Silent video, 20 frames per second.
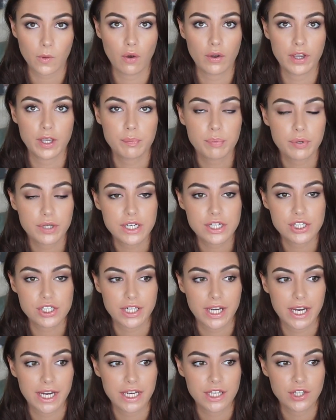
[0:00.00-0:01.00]
I
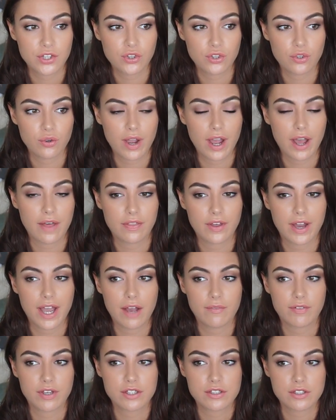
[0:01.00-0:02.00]
appreciate that
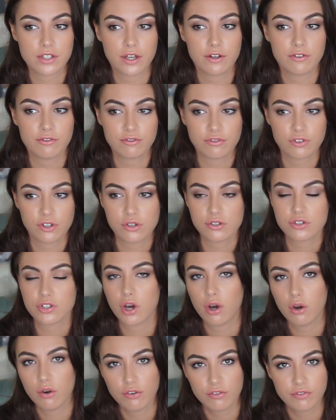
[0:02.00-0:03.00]
having certain fruits,
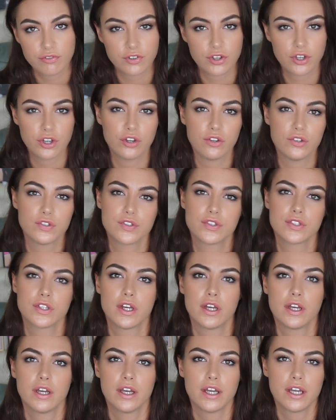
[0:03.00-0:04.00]
whole foods,
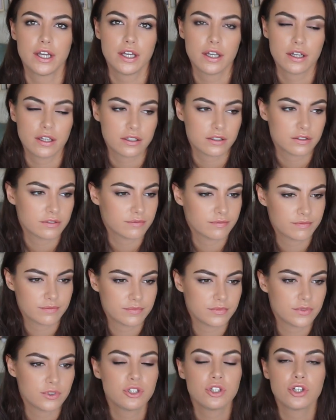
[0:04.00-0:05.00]

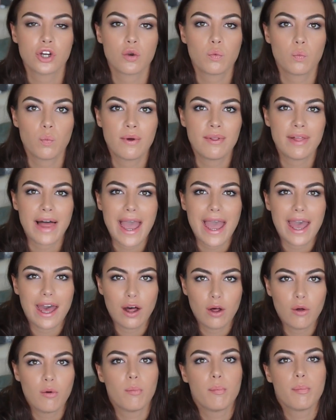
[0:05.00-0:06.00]
you know, will
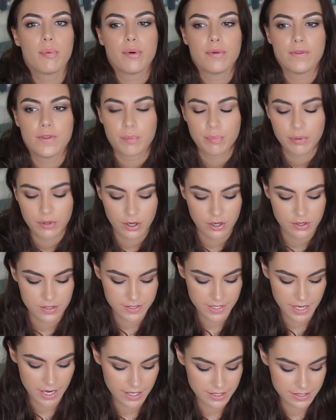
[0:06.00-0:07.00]
help the
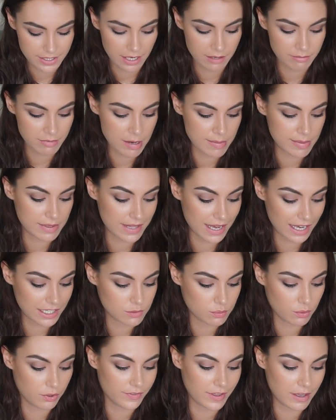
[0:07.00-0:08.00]
process, and maybe
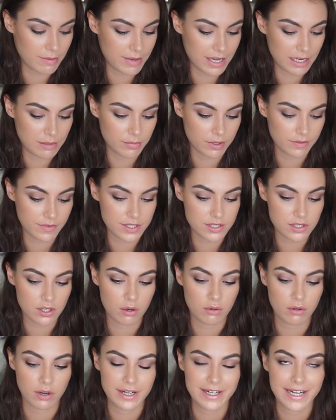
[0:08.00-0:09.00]
that's what they mean. But this
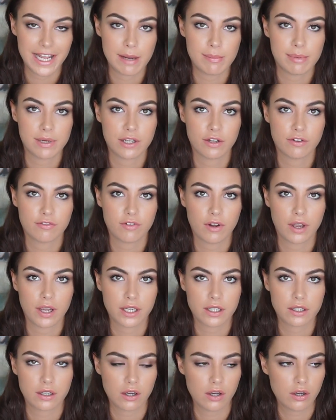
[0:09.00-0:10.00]
whole like labeling of
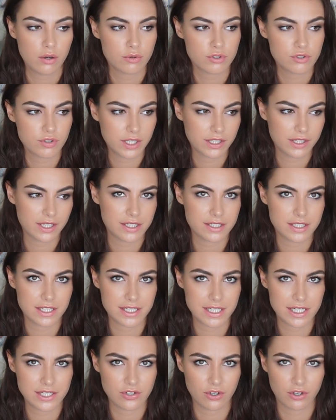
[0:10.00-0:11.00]
like, oh, drink this
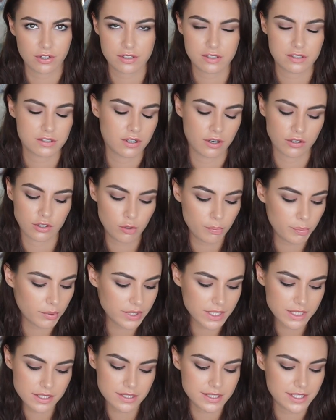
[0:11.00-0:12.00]
to detox. No, your
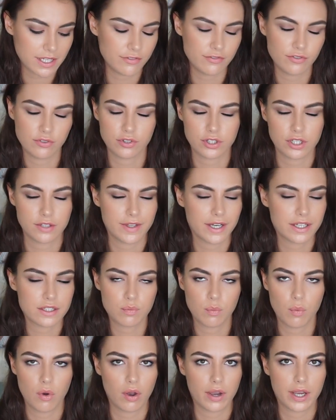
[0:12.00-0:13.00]
body does that for you.
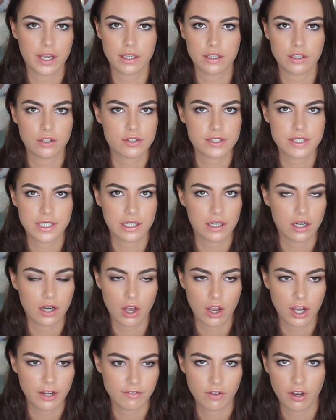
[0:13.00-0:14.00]
That's why you're still
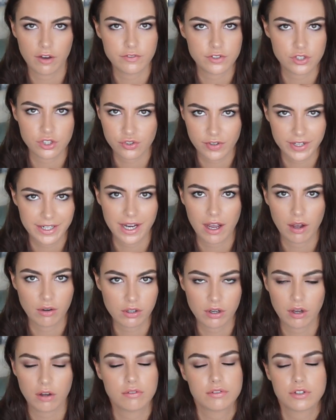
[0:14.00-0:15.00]
alive after you drink
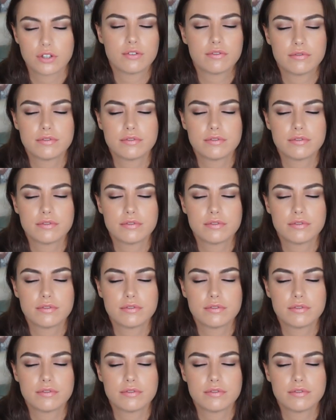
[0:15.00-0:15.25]
alcohol.